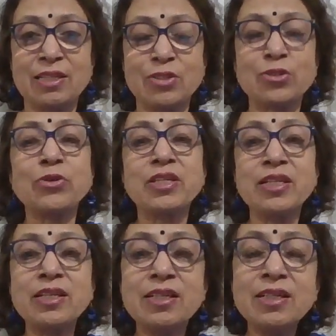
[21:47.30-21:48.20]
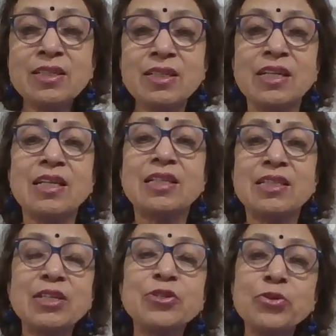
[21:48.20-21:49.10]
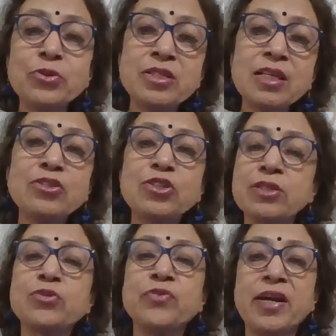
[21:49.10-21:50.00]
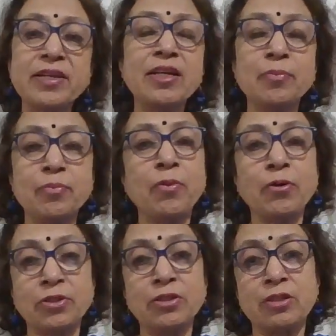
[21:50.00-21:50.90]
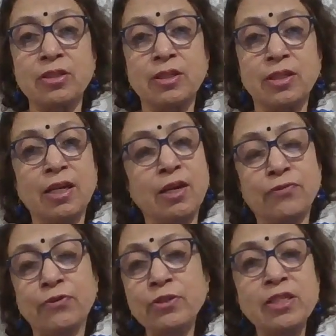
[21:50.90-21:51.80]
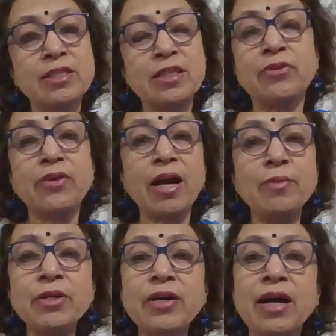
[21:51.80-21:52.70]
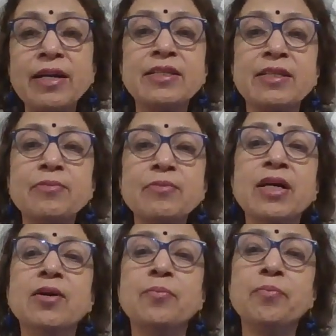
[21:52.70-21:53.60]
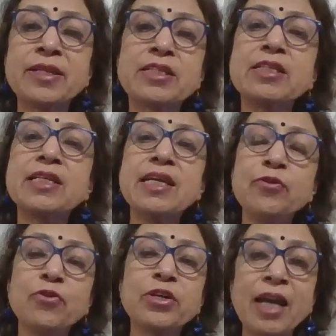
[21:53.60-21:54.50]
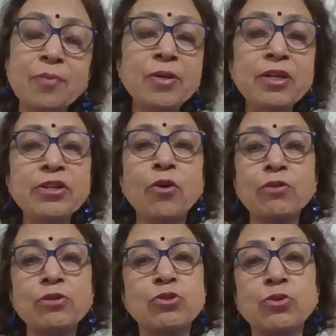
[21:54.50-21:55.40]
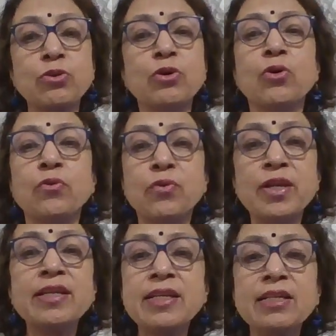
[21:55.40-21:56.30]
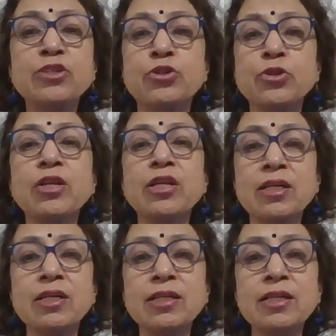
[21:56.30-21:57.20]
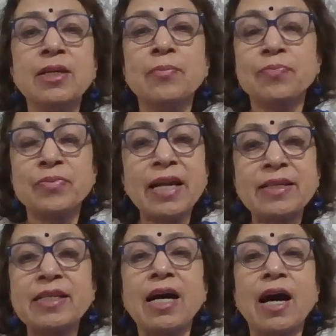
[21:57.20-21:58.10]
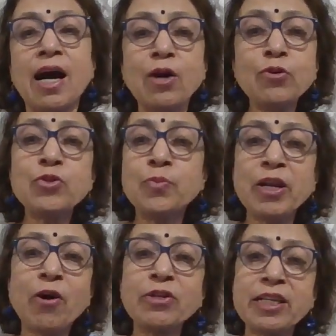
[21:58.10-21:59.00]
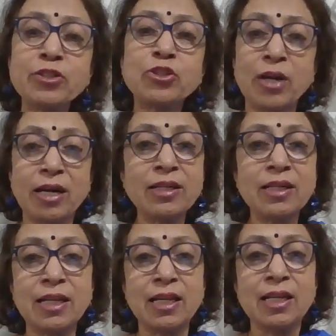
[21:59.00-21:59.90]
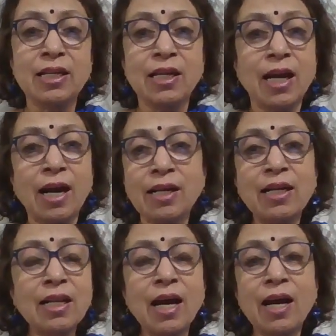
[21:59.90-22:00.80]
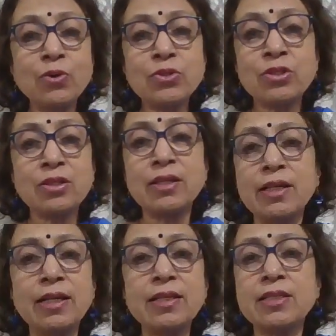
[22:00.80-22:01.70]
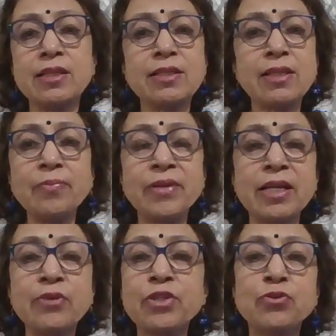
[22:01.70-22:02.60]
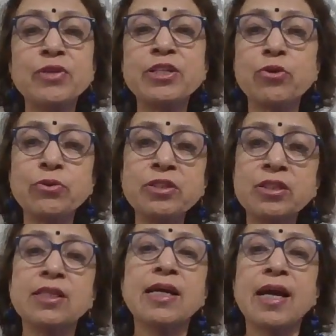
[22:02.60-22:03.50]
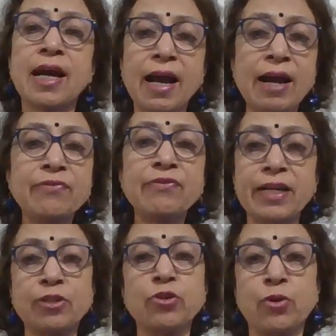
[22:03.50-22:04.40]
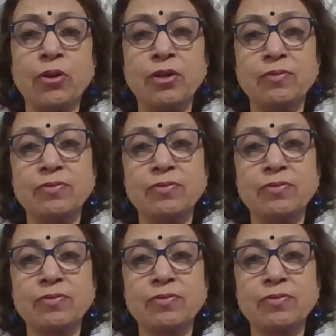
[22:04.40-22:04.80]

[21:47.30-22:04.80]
So here, the usage is very important. Of course, it's a grammar item, but in vocabulary also, we need to learn that house belonging to uncle. Uncle house is something which we don't have at all.